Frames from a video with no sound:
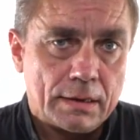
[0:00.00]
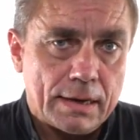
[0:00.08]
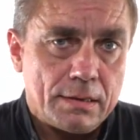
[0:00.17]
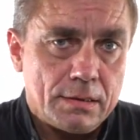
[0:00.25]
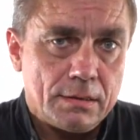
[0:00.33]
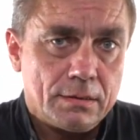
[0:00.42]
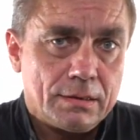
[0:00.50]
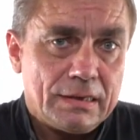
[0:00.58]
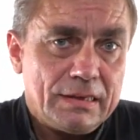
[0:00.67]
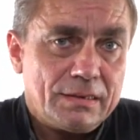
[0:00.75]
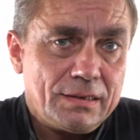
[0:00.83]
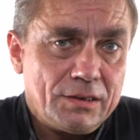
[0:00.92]
any
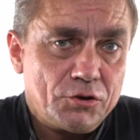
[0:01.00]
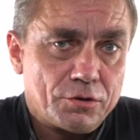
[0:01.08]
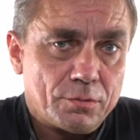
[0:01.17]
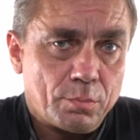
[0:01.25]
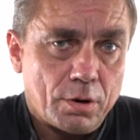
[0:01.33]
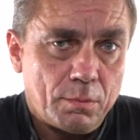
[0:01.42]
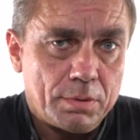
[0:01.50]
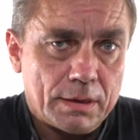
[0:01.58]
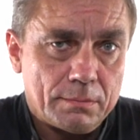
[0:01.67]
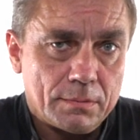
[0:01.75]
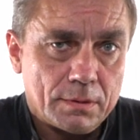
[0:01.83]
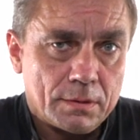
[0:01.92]
integer
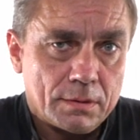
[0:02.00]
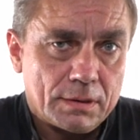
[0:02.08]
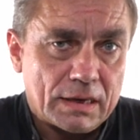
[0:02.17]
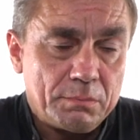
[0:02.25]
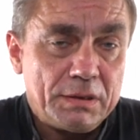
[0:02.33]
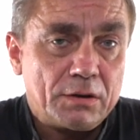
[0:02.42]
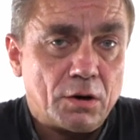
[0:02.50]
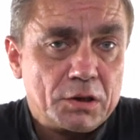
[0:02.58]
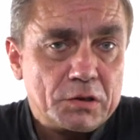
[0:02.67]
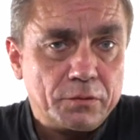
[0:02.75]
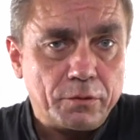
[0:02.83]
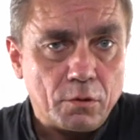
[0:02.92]
problem can be
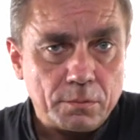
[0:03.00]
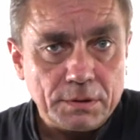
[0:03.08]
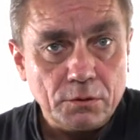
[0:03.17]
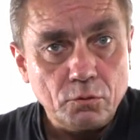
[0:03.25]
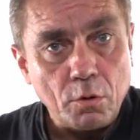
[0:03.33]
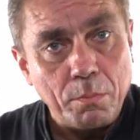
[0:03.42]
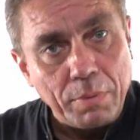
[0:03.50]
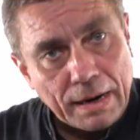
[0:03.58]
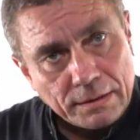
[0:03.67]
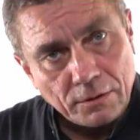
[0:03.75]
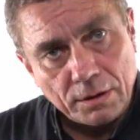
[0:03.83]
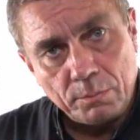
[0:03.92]
transformed into a
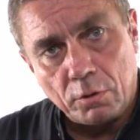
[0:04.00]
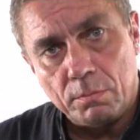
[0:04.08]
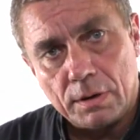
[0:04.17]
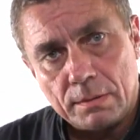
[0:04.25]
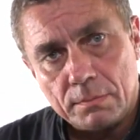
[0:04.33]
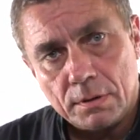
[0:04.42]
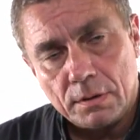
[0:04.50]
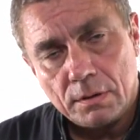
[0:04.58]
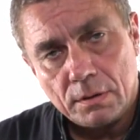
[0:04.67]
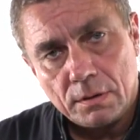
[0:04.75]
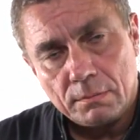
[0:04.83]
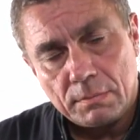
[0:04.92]
binary problem
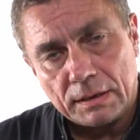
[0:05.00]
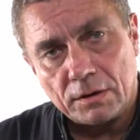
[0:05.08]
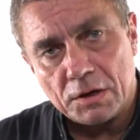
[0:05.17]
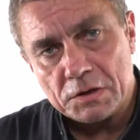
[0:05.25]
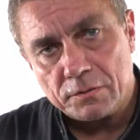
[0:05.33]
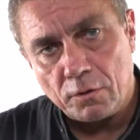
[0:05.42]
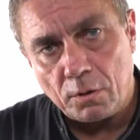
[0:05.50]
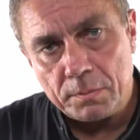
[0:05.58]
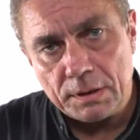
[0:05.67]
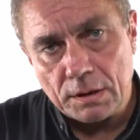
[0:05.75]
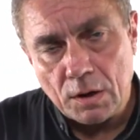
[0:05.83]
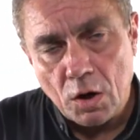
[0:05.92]
by
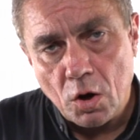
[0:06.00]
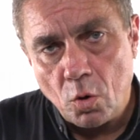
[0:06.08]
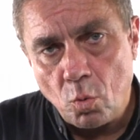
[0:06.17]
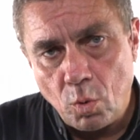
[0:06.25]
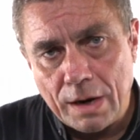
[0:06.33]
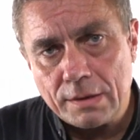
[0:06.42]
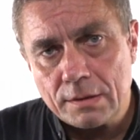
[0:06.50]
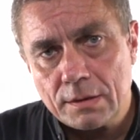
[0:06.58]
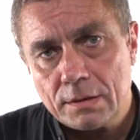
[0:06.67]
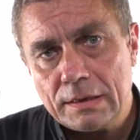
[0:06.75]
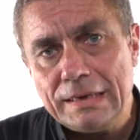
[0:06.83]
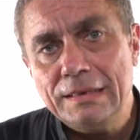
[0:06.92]
transforming
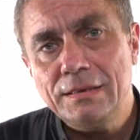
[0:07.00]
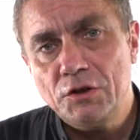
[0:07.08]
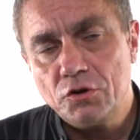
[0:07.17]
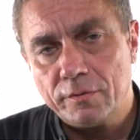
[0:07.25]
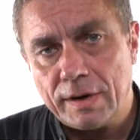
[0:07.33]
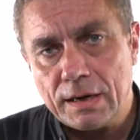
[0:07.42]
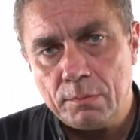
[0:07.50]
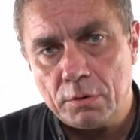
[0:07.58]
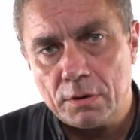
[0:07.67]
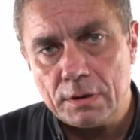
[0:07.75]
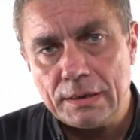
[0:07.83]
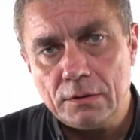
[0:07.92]
one integer
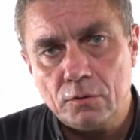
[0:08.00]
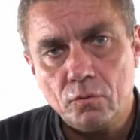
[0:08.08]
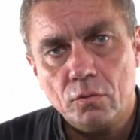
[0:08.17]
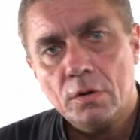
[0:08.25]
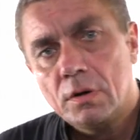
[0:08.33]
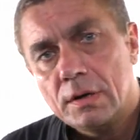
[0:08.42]
variable into